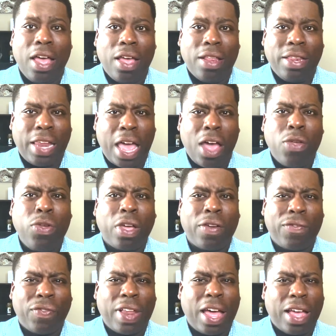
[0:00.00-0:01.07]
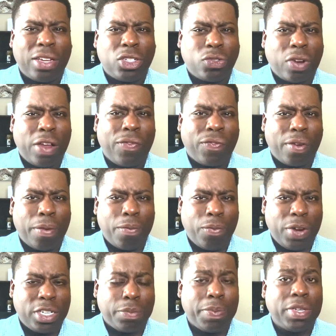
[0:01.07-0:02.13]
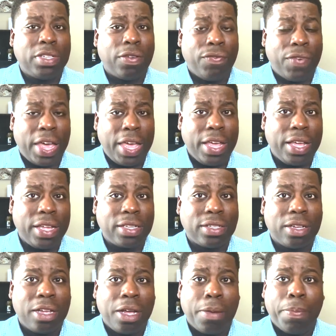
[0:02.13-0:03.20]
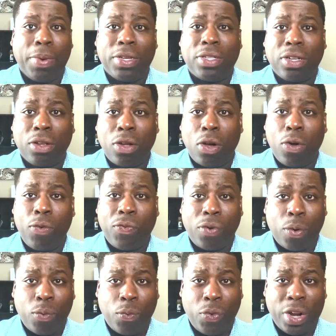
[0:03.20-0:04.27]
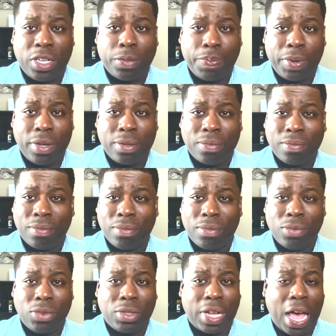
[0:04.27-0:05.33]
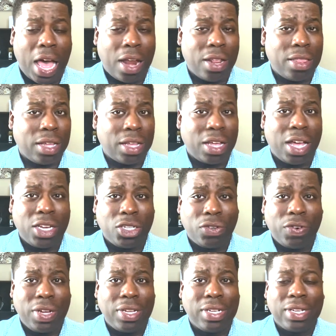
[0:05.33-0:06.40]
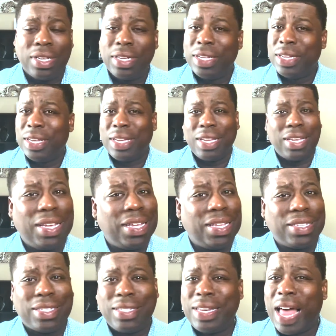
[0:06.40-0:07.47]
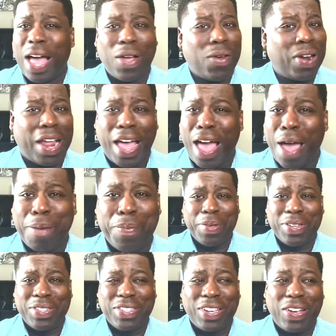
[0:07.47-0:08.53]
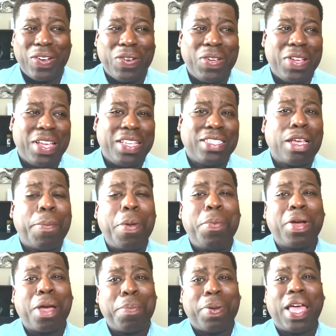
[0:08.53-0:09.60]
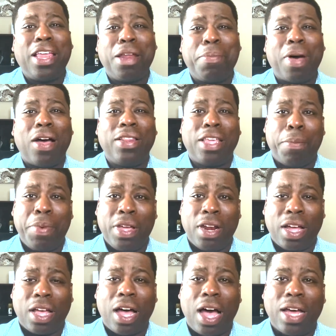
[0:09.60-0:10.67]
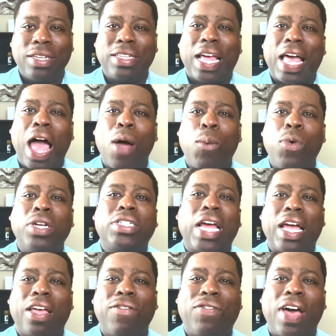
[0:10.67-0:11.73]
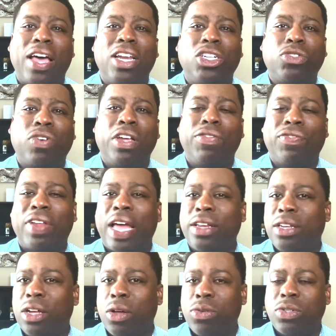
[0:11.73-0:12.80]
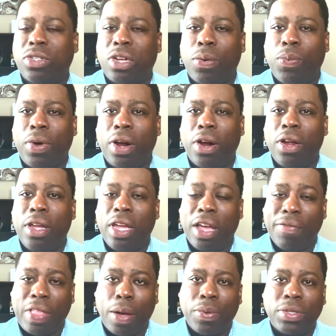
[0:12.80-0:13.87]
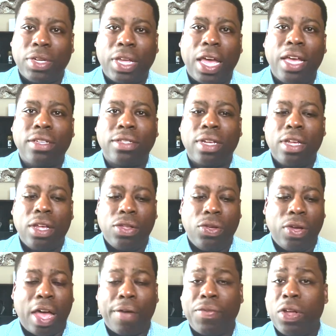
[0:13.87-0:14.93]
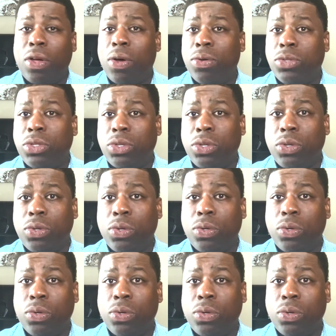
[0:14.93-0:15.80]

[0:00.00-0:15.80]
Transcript: Now you can fly straight from Richmond to Vegas, but to go from Richmond to out of the country, it's not going to happen. So some people complain about that being a con. It's like, I wish I could find a straight flight to go somewhere. If that was the case, you have to go to,